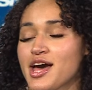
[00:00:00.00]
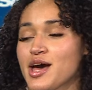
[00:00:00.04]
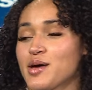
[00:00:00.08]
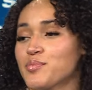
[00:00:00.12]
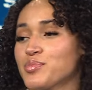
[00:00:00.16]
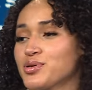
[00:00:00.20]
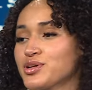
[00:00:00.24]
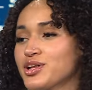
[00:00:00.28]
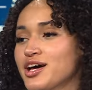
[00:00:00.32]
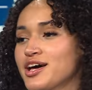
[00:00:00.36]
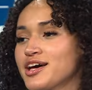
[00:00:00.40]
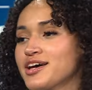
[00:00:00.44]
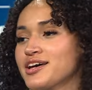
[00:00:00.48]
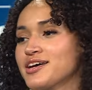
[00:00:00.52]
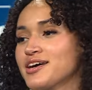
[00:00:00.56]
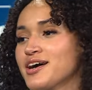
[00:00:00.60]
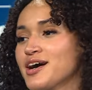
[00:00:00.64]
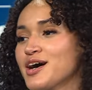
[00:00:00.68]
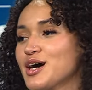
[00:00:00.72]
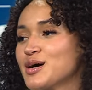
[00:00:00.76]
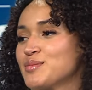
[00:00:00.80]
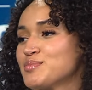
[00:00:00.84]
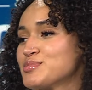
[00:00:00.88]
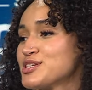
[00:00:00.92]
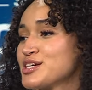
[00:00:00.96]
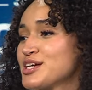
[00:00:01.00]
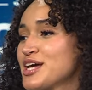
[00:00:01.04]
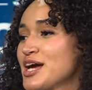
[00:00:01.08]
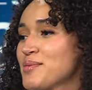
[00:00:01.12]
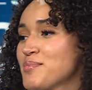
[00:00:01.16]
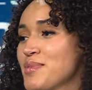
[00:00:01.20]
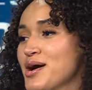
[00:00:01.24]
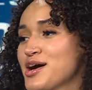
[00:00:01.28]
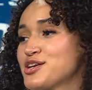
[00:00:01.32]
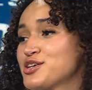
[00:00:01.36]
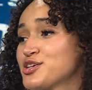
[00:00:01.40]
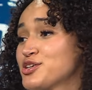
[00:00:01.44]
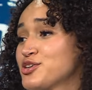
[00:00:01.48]
and play to
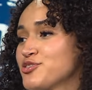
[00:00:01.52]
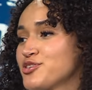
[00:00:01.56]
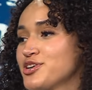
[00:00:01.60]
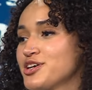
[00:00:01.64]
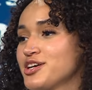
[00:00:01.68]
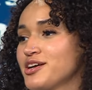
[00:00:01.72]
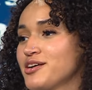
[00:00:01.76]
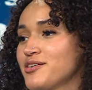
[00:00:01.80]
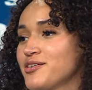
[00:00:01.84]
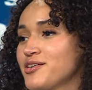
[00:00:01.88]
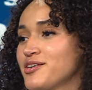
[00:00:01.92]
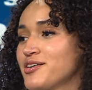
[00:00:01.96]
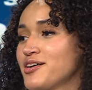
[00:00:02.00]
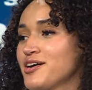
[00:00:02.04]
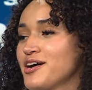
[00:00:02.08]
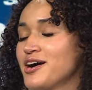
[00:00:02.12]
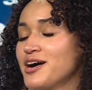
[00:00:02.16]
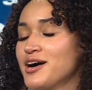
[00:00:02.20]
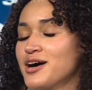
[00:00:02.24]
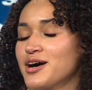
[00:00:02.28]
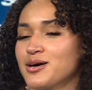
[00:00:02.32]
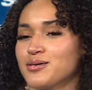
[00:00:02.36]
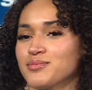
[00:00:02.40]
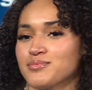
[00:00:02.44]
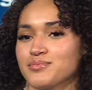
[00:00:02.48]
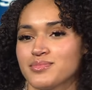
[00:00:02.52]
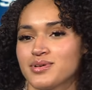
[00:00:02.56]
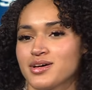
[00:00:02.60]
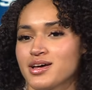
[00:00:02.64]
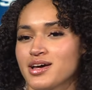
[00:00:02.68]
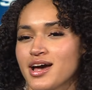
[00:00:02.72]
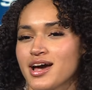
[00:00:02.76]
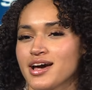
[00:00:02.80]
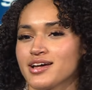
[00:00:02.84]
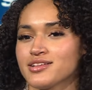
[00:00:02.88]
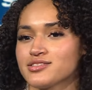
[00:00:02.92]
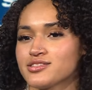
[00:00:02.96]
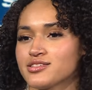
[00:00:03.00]
get my degree. And
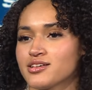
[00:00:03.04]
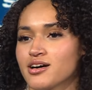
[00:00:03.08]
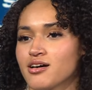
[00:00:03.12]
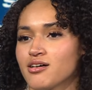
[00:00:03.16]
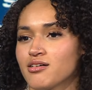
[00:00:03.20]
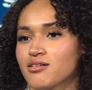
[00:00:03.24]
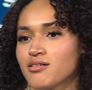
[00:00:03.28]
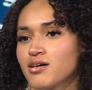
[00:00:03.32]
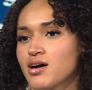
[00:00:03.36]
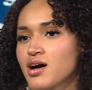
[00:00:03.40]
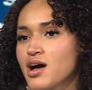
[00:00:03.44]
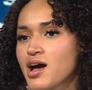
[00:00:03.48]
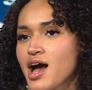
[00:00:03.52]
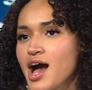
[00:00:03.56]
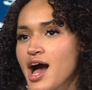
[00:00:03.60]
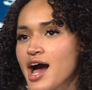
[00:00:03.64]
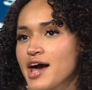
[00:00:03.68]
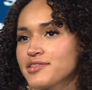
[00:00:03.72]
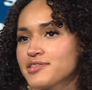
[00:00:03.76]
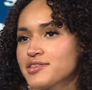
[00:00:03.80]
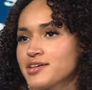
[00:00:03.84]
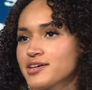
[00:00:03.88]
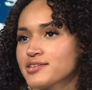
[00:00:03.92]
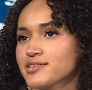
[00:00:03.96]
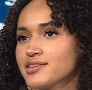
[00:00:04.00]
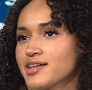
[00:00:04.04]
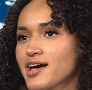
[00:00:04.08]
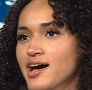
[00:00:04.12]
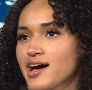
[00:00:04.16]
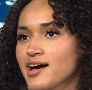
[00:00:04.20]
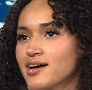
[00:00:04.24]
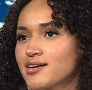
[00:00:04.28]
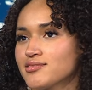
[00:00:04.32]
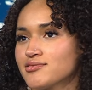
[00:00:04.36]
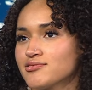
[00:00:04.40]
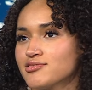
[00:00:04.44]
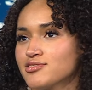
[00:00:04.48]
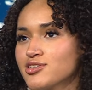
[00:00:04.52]
so I think
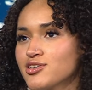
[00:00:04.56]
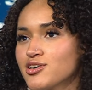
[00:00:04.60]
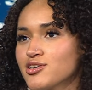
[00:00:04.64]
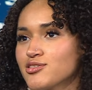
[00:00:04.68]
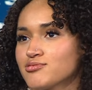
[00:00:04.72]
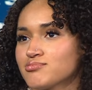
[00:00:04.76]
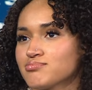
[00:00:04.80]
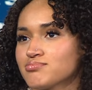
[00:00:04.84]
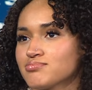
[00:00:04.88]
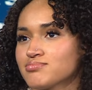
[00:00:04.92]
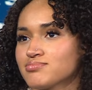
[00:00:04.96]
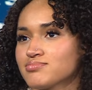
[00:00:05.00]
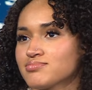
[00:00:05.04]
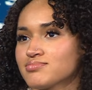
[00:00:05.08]
that, you know,